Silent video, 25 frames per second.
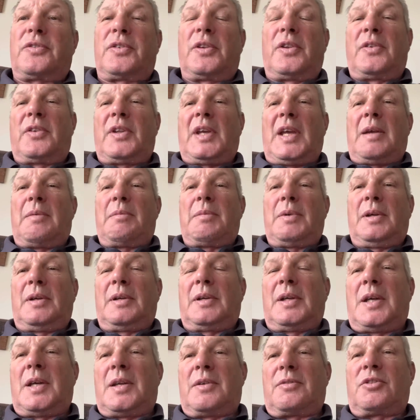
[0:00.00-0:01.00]
than
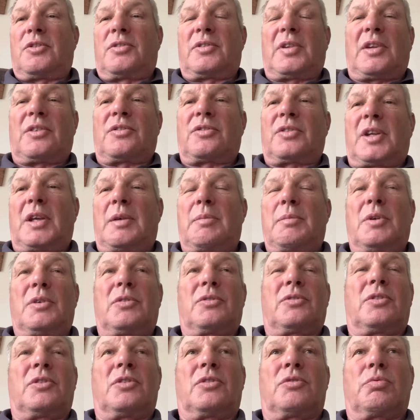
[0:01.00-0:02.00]
them. Just had
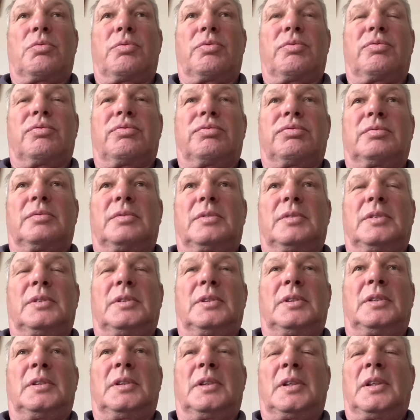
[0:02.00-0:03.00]
skimmers. Just
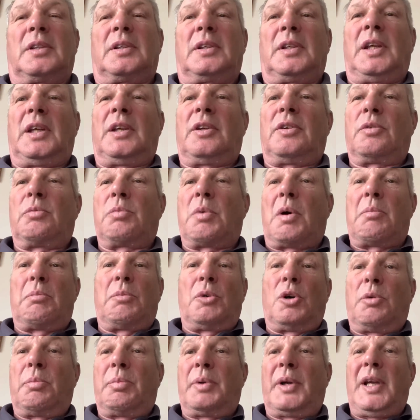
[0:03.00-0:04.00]
needed one
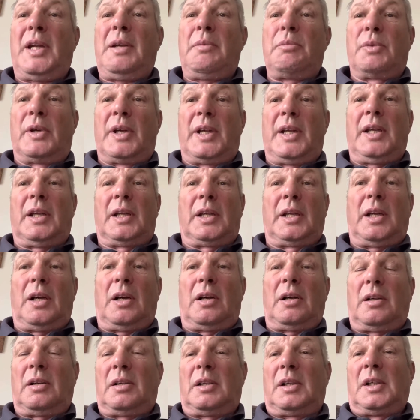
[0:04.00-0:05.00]
more bream, really.
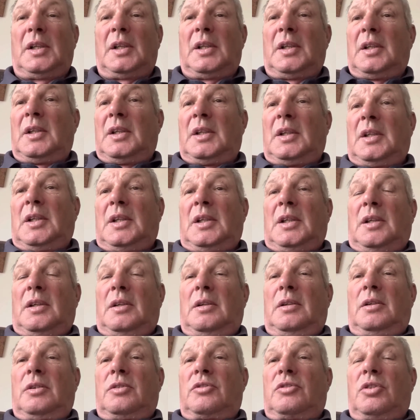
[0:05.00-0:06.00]
Or
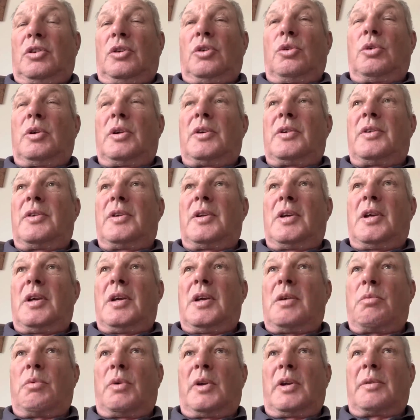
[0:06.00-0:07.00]
two.
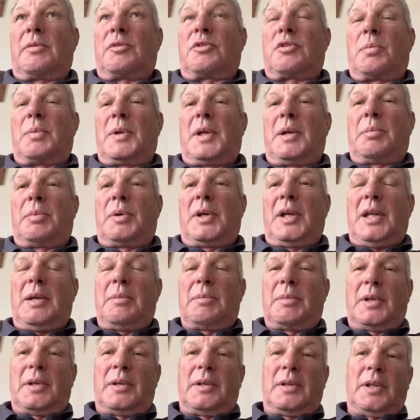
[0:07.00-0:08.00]
And want them to be a
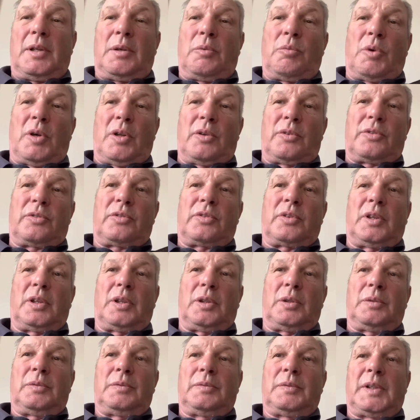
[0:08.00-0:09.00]
bream. And it won't.
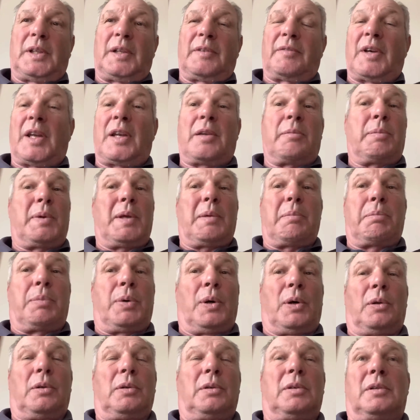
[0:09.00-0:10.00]
So, and I've had a big
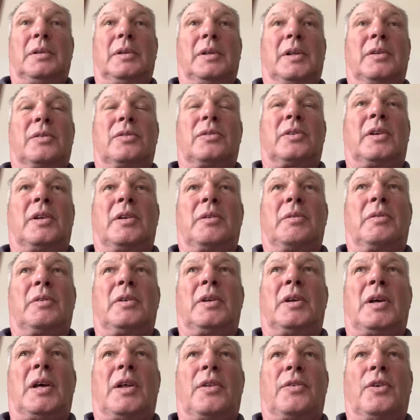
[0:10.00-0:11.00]
pull.
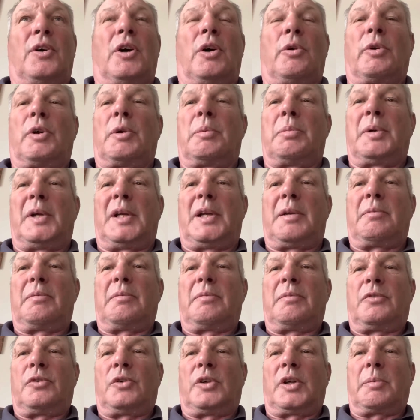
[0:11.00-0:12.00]
That I thought were a bream
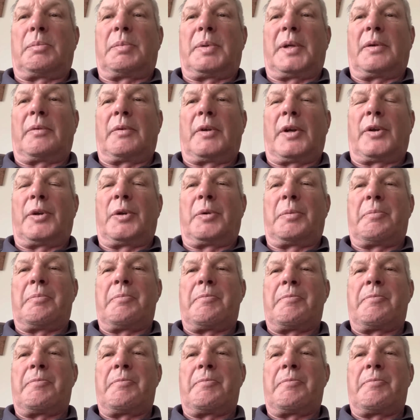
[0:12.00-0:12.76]
before I picked rod up.